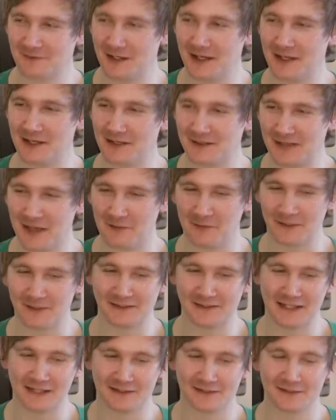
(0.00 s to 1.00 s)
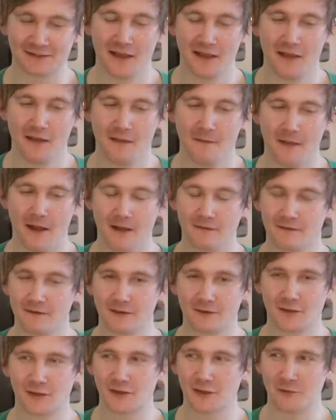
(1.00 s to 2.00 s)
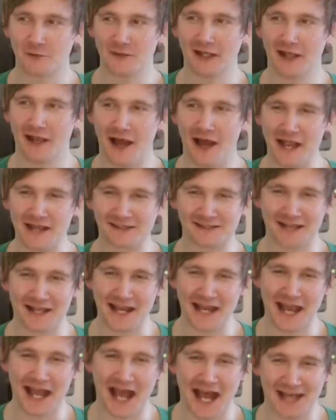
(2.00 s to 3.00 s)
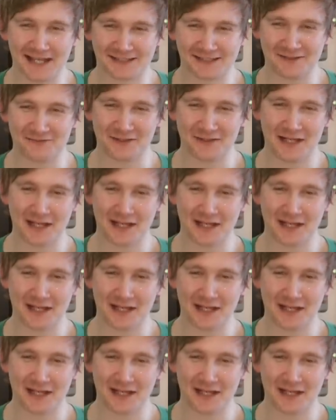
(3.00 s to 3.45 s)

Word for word: Like Saperstein. Just uh, just some of the lines that he has of like,